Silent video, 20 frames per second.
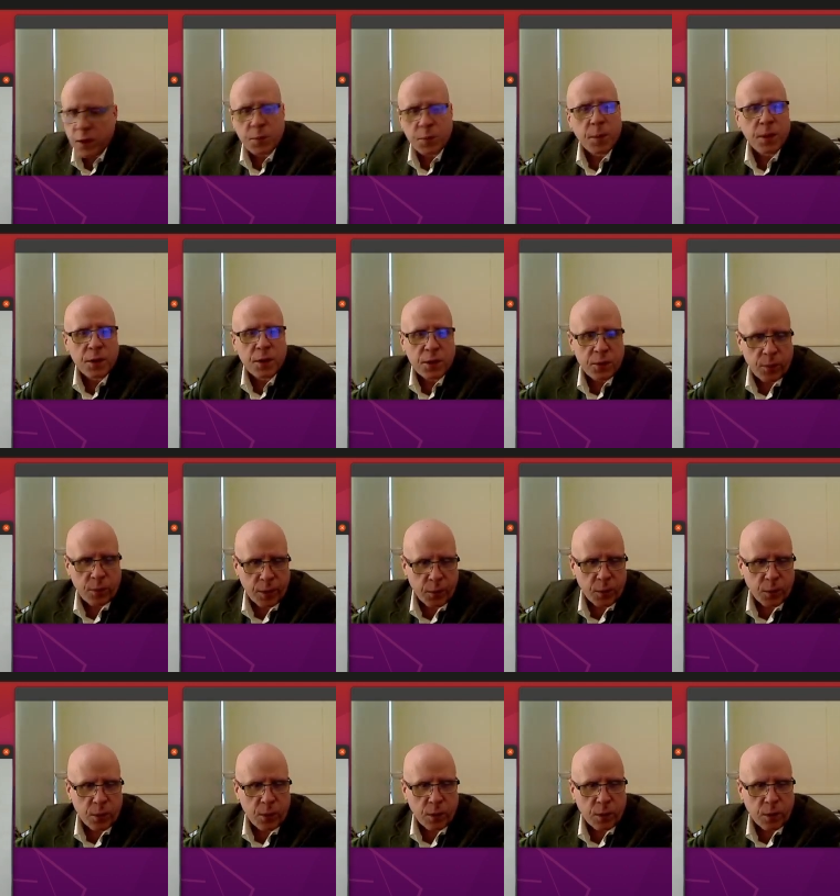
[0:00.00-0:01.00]
minus 3
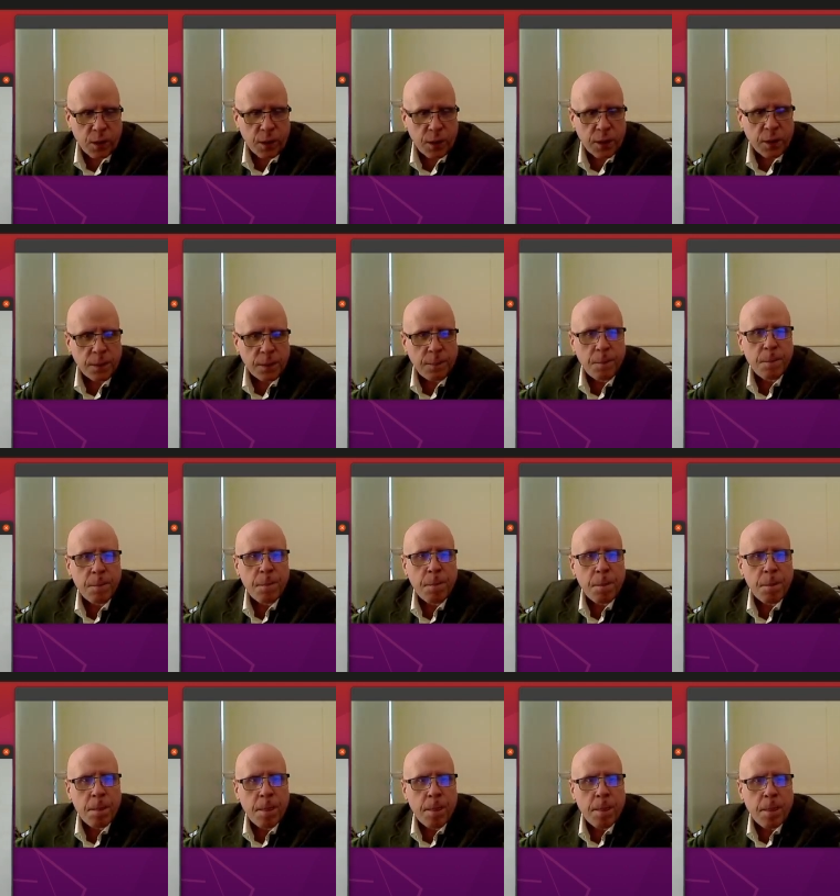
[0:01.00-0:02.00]
would look like.
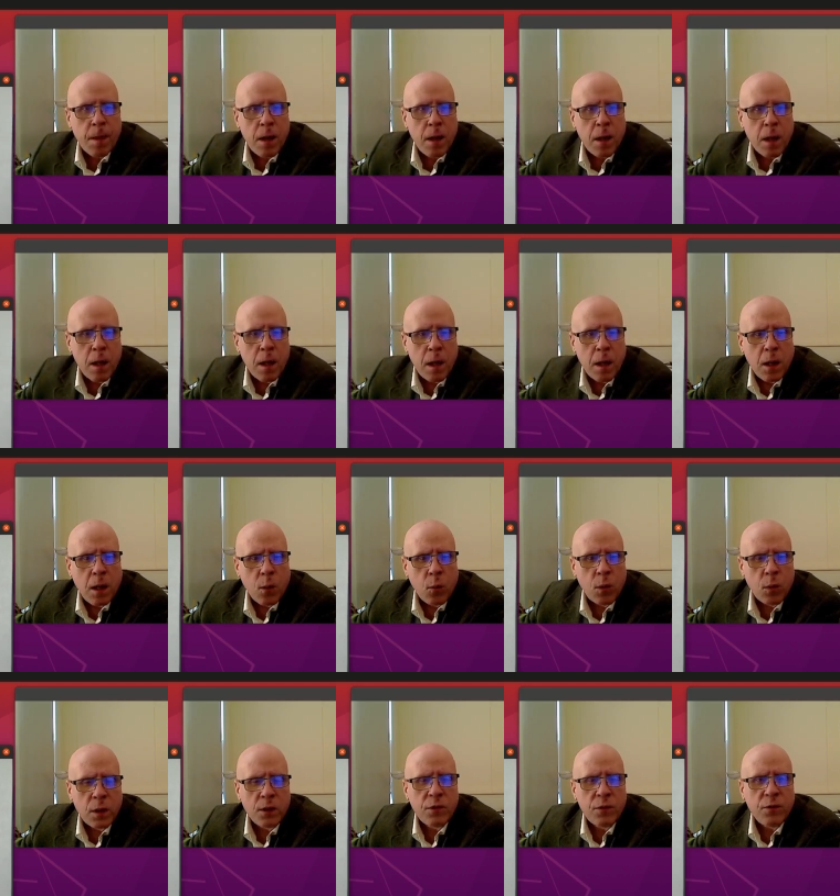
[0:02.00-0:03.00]

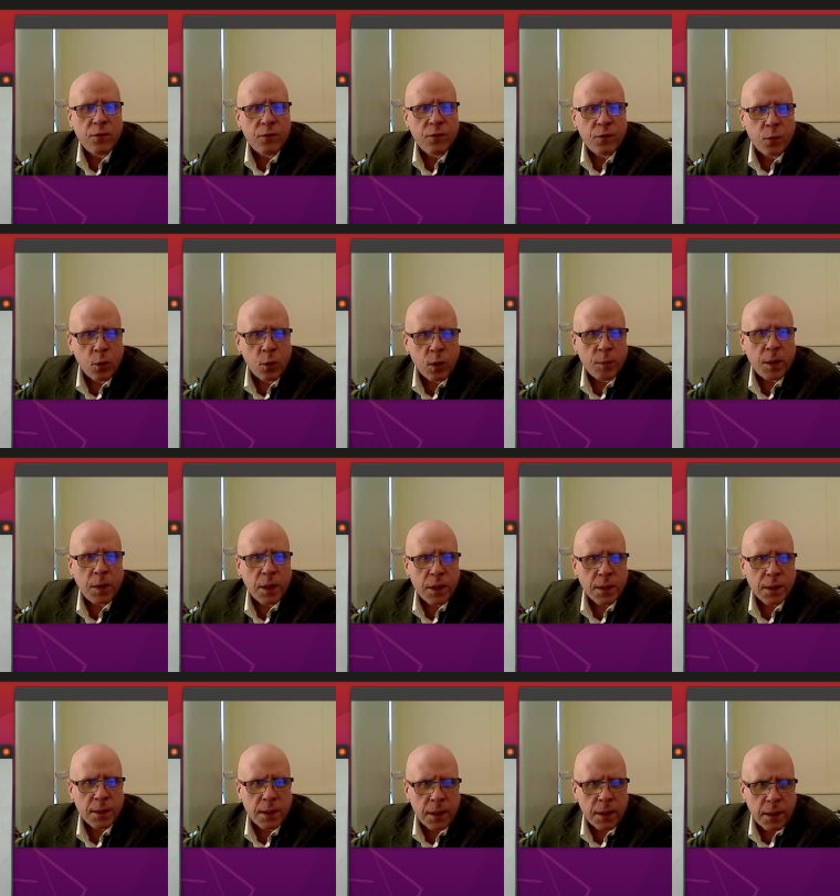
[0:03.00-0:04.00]
What does 4
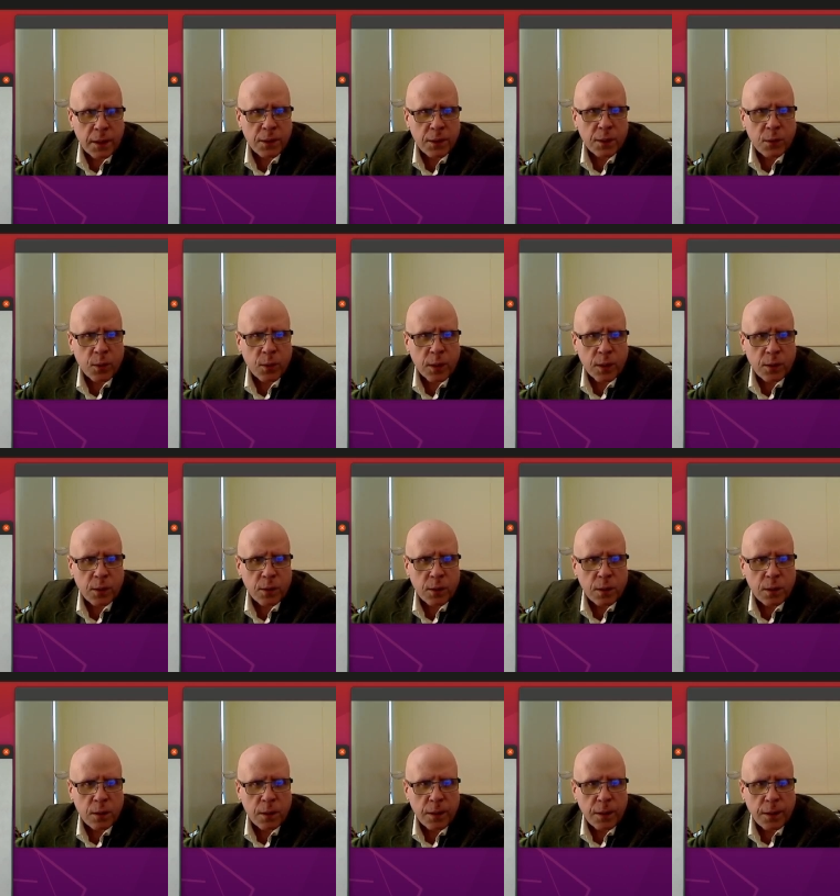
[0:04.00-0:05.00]
minus x squared look
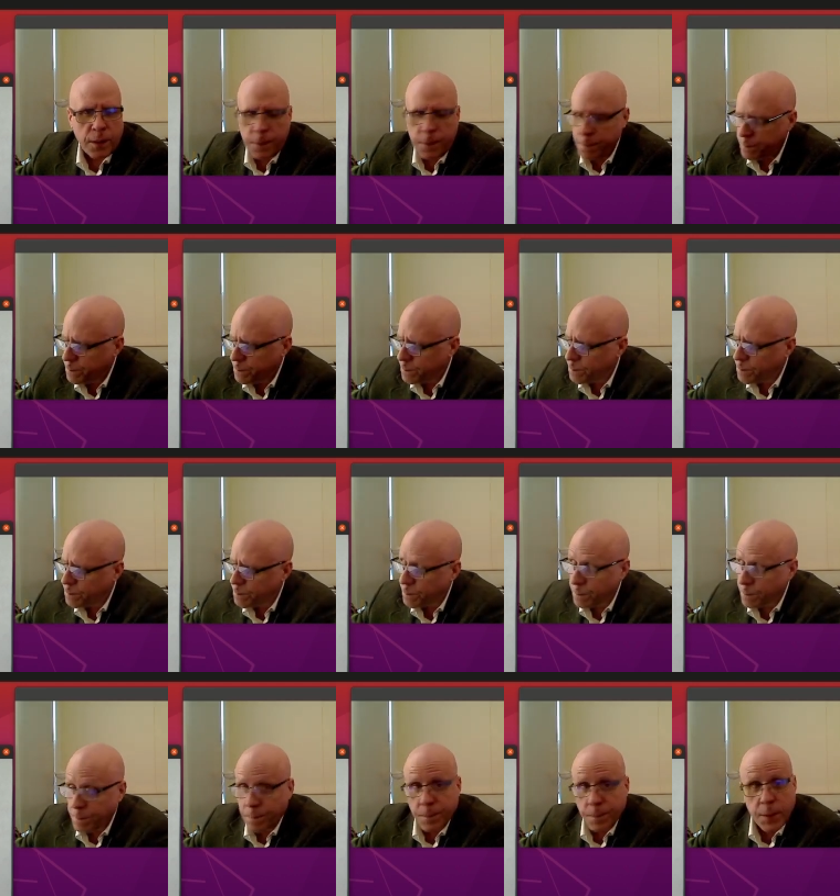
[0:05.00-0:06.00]
like?
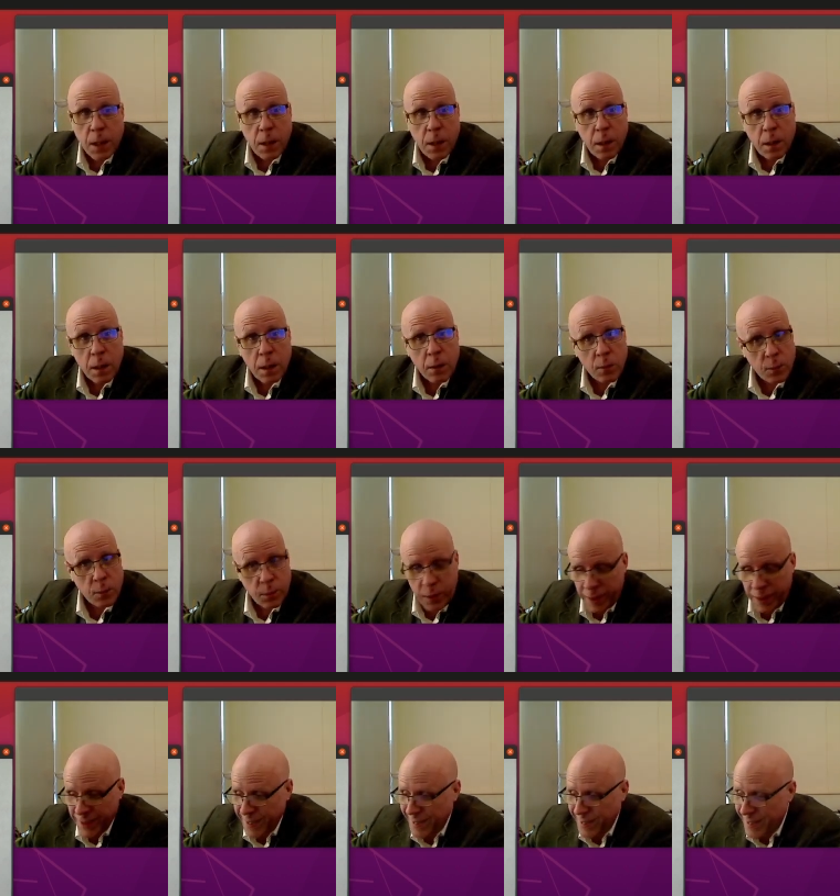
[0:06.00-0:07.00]
Well, when x is